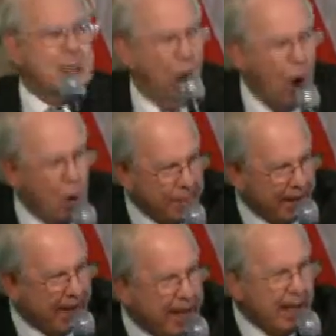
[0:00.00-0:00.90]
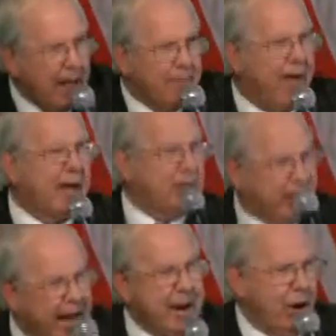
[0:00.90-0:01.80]
told me that
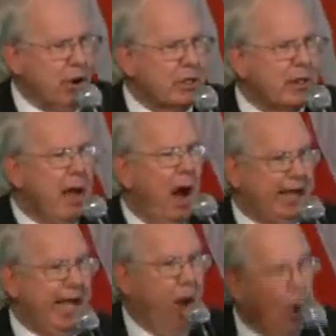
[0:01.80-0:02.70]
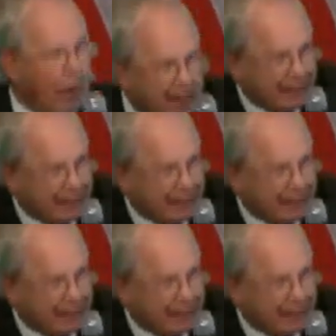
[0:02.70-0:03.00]
sinners can only